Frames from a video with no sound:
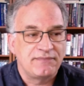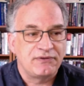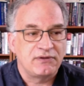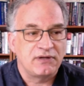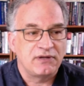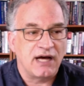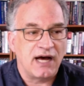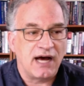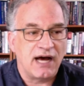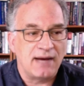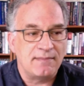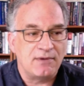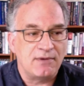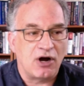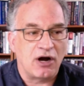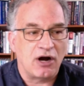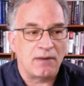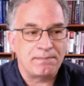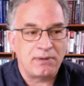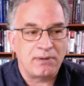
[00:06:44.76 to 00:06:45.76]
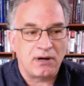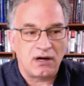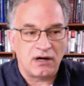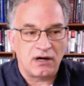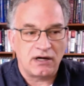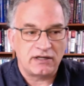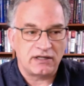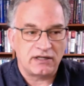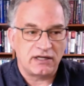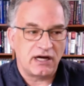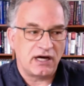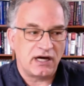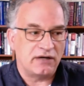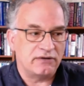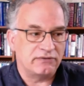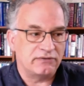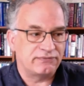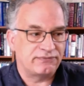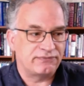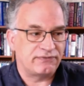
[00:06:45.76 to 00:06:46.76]
um, are part
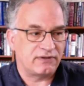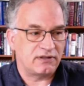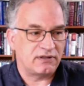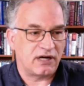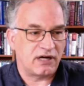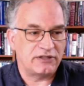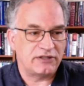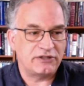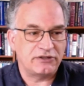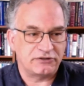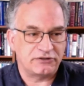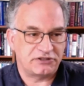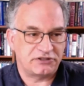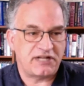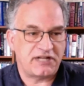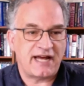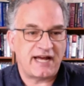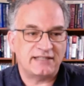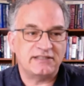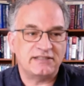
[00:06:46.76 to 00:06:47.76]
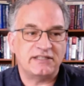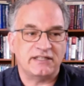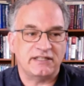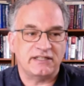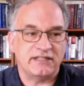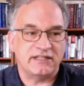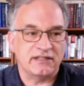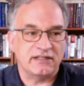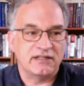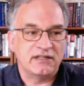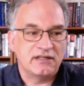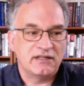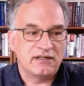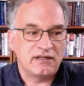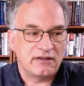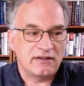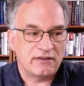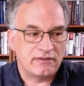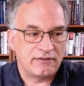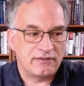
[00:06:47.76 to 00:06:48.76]
of understanding
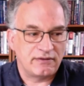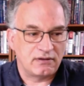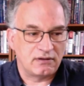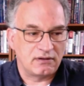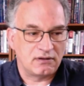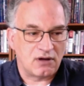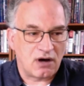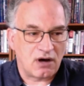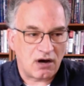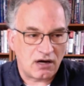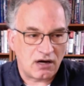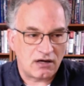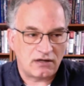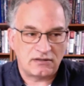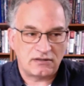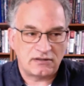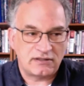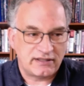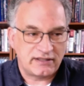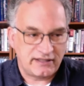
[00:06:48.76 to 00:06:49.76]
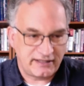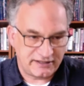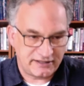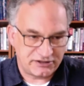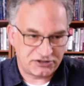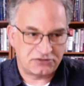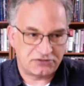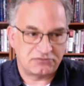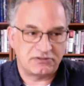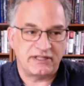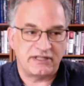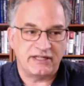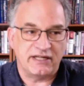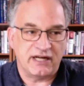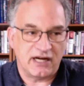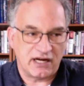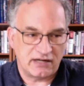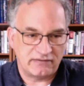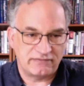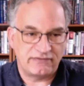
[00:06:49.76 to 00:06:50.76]
the long history
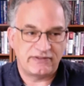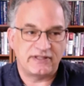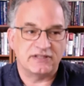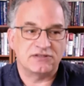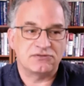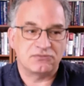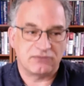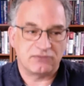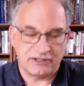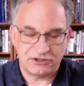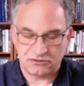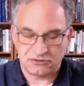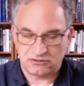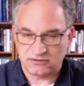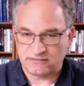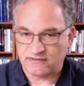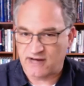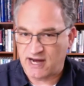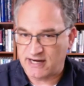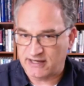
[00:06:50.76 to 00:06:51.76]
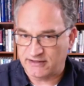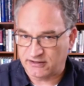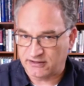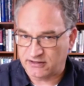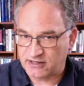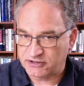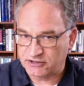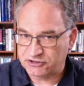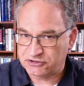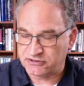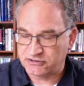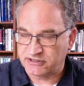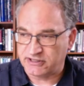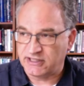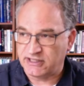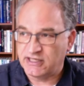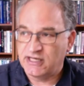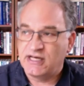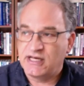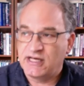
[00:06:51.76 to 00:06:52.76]
of this racial divide in the
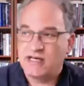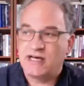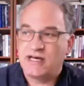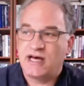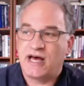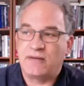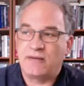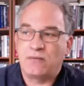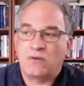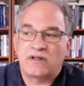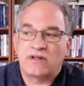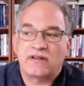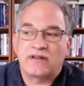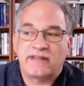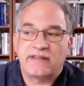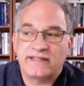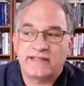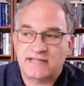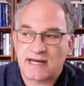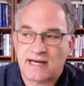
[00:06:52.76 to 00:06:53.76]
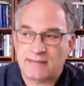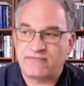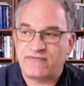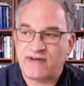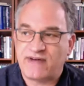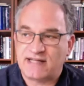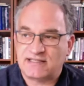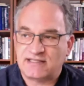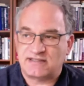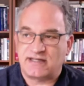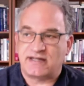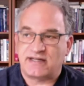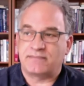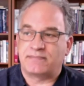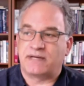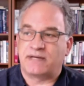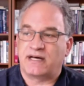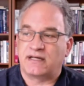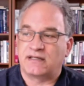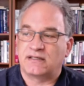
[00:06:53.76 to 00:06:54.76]
country. And one of the things I'm fascinated
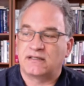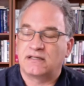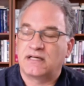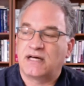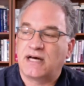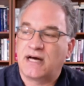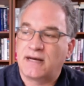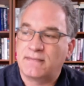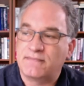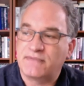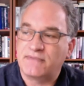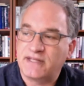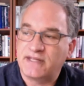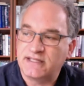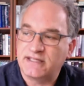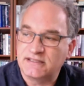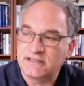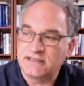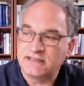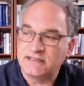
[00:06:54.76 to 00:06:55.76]
about um, is